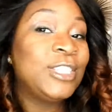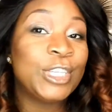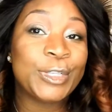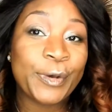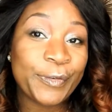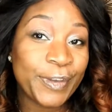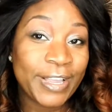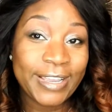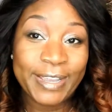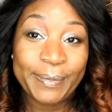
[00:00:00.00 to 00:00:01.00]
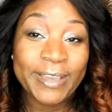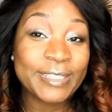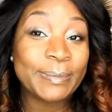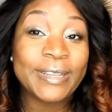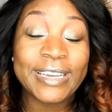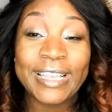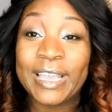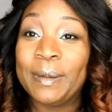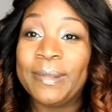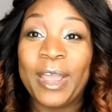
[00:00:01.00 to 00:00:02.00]
just so funny because I'm looking
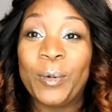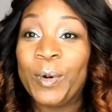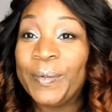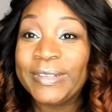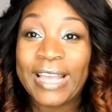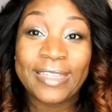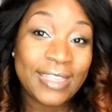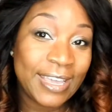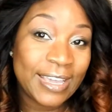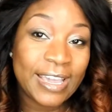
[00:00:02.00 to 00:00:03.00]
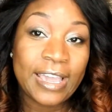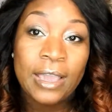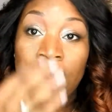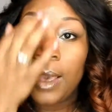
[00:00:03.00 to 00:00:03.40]
at it, I'm like, what was I thinking?